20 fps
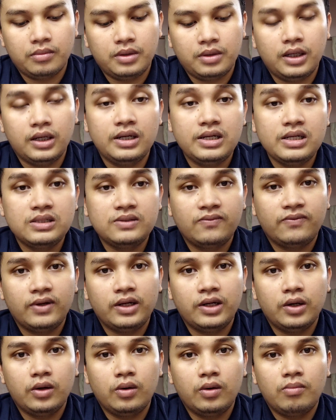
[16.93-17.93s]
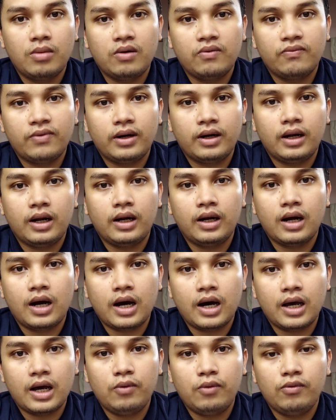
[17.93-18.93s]
In this video, my friend and
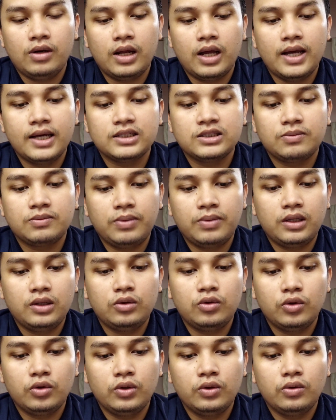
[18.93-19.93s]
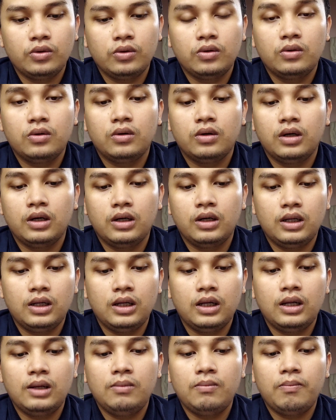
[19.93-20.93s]
I will explain to you
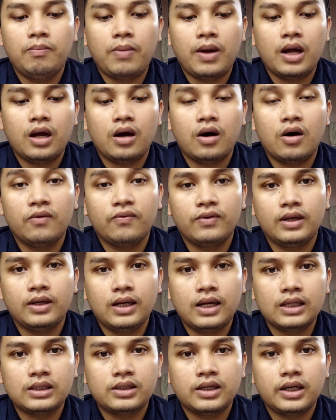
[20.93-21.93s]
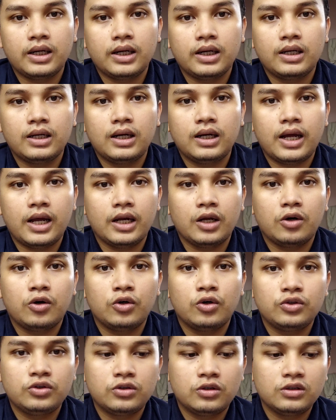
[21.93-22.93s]
the impact of electrical and
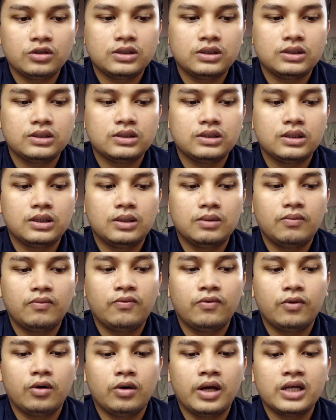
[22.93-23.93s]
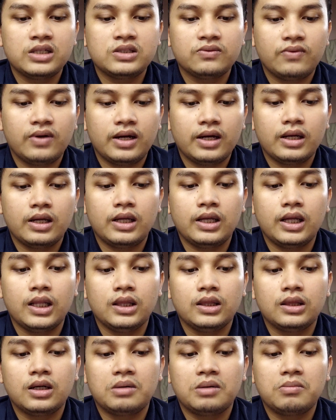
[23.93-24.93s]
control system for Hvac in
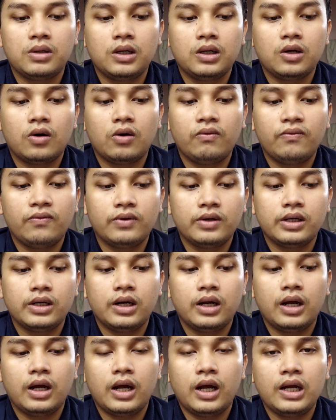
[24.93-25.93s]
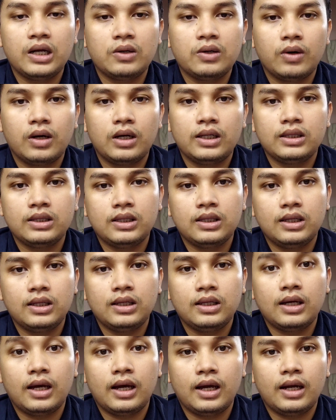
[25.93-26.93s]
thermal comfort, air
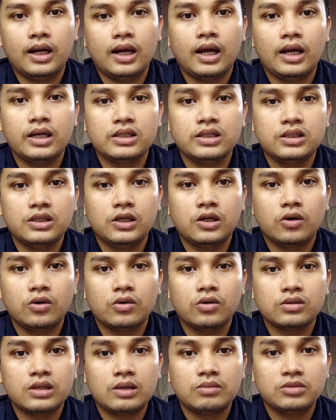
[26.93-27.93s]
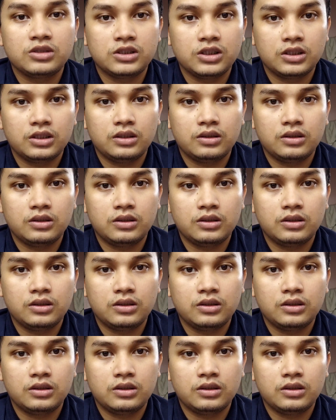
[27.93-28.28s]
quality and energy consumption.